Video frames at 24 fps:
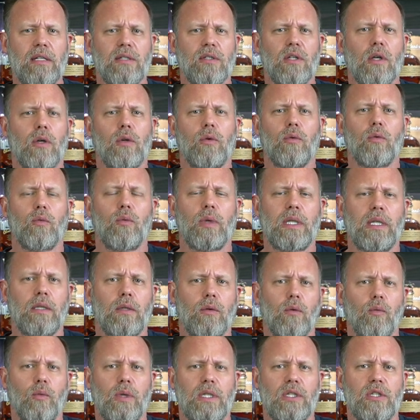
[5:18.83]
So
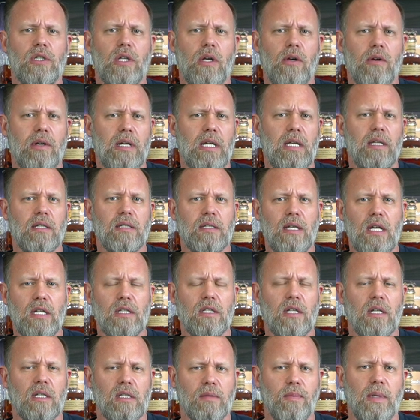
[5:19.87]
when when sherry is
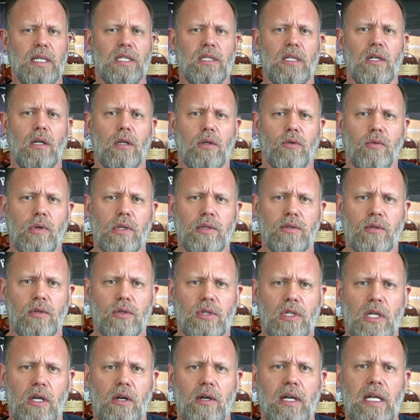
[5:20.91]
aging, especially Oloroso
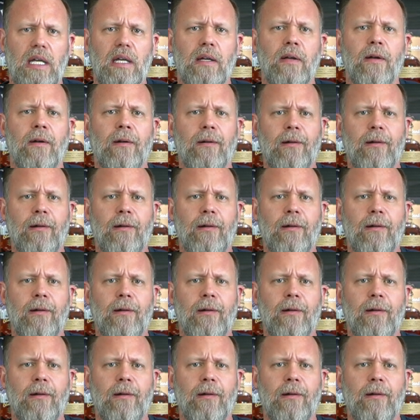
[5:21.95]
sherry,